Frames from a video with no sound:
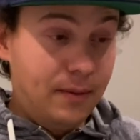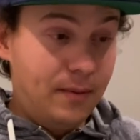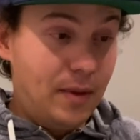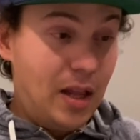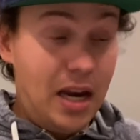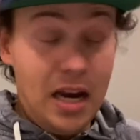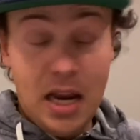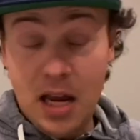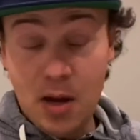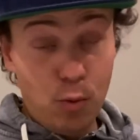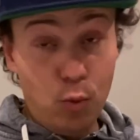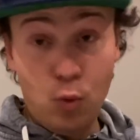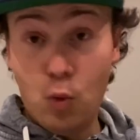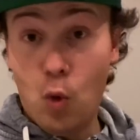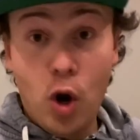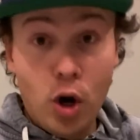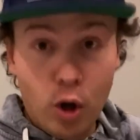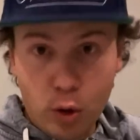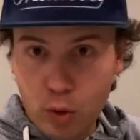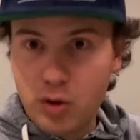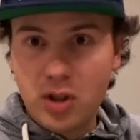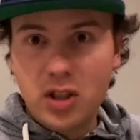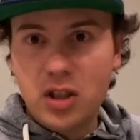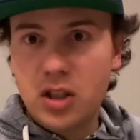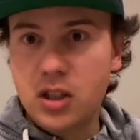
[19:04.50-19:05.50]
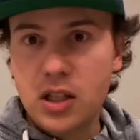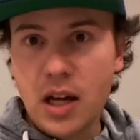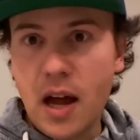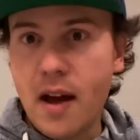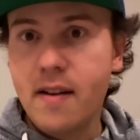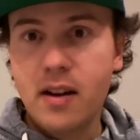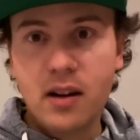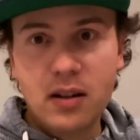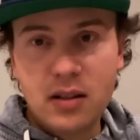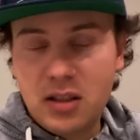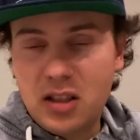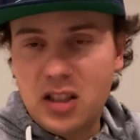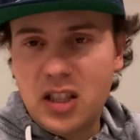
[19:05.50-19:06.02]
and hit
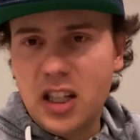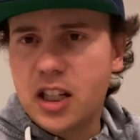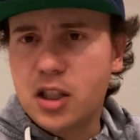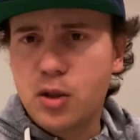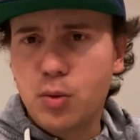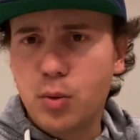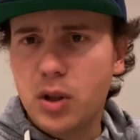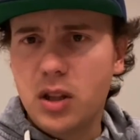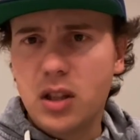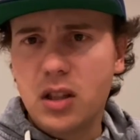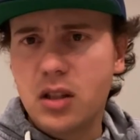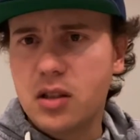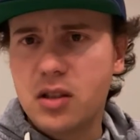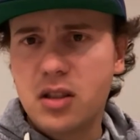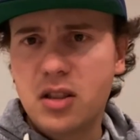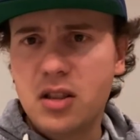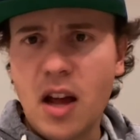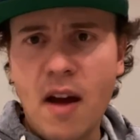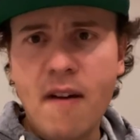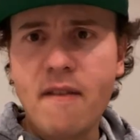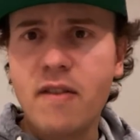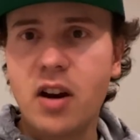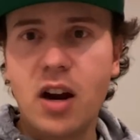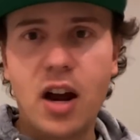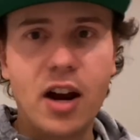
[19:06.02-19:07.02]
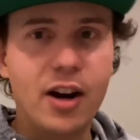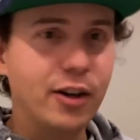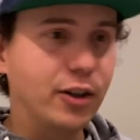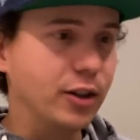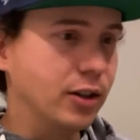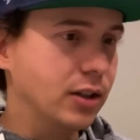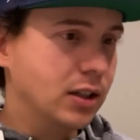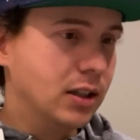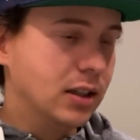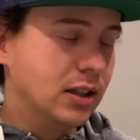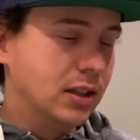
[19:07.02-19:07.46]
106 with the seven iron.